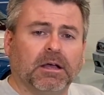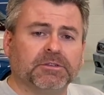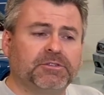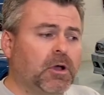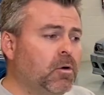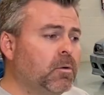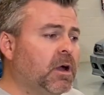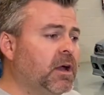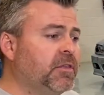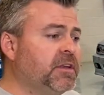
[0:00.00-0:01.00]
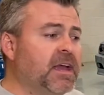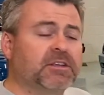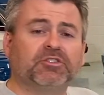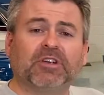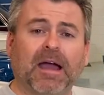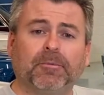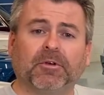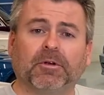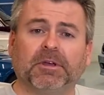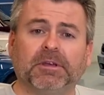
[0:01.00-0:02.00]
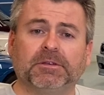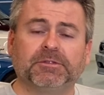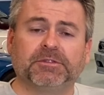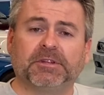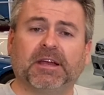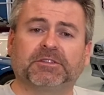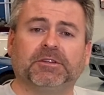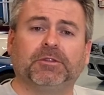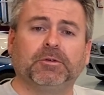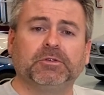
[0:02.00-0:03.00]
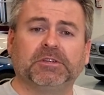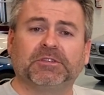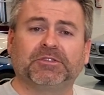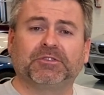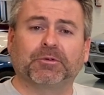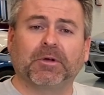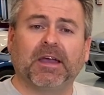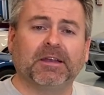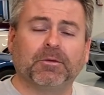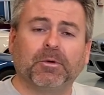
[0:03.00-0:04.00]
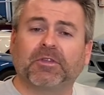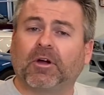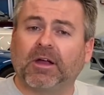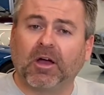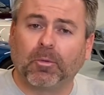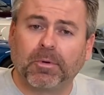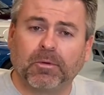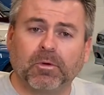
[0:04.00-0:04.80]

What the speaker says: So the next chapter is the next enthusiasts to write with our help.